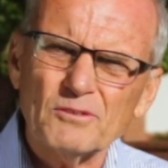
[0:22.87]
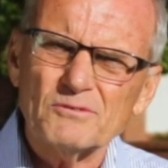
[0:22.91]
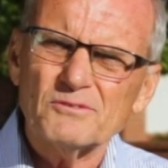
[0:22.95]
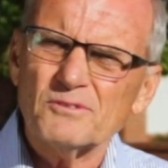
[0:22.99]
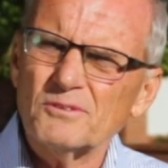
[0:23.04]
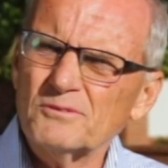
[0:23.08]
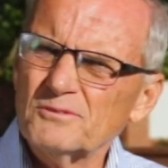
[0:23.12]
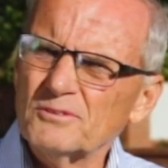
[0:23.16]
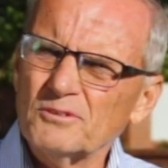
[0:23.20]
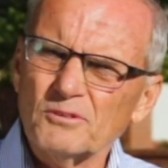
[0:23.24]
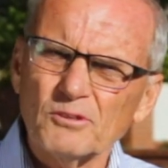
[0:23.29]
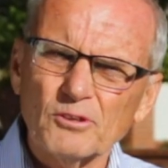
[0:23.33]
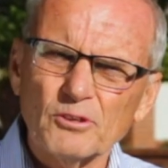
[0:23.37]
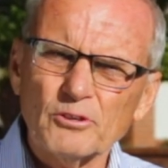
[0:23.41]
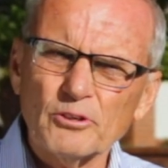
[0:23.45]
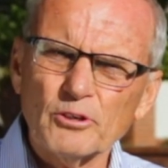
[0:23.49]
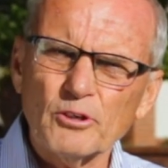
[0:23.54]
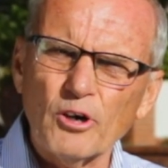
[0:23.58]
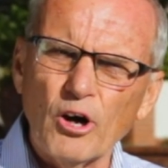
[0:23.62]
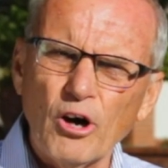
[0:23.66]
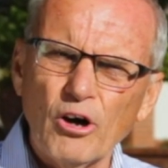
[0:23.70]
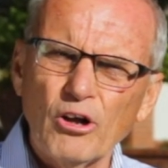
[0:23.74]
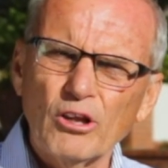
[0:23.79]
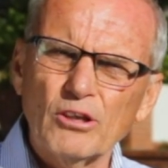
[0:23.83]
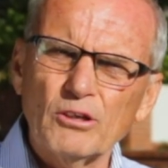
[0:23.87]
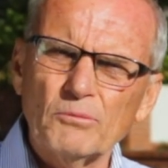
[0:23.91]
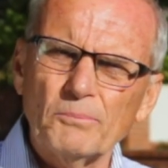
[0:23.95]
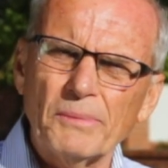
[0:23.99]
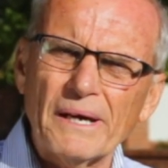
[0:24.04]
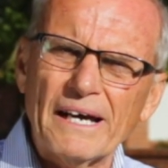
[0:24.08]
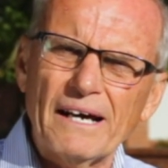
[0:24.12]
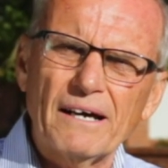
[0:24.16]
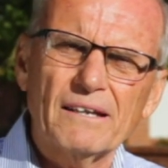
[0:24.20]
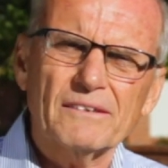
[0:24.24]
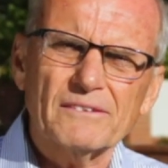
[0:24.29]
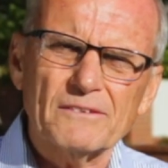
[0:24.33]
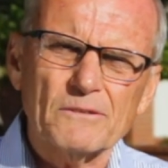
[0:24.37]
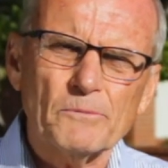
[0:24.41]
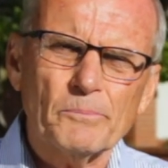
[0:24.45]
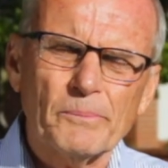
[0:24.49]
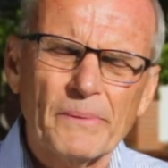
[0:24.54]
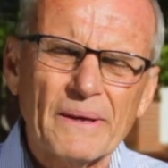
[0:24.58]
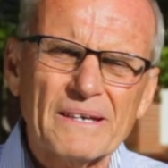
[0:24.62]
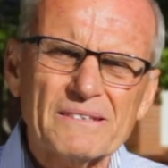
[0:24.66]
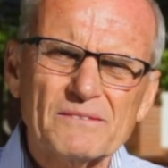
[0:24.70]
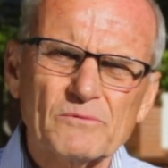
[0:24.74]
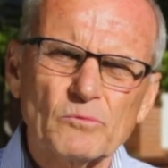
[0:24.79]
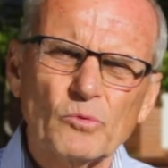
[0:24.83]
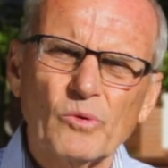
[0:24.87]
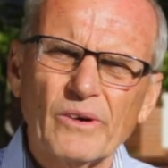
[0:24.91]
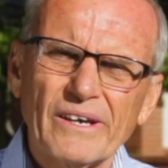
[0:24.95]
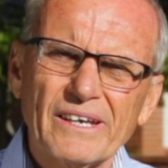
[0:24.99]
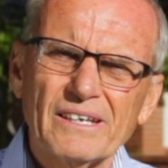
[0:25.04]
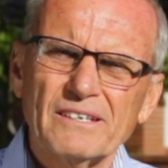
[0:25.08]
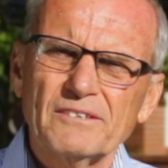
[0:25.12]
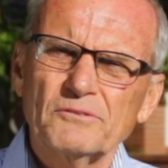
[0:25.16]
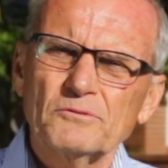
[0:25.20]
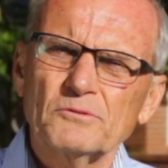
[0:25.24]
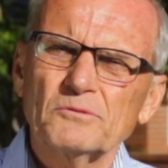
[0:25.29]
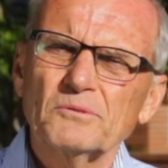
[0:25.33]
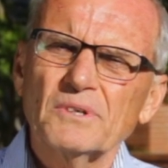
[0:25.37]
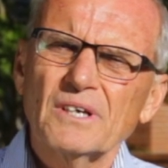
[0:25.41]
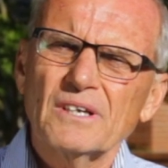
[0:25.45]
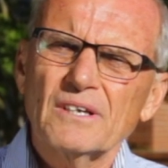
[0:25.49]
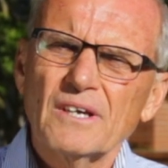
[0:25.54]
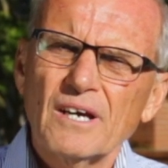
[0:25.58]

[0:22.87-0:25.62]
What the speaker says: so you'll learn all about the best way to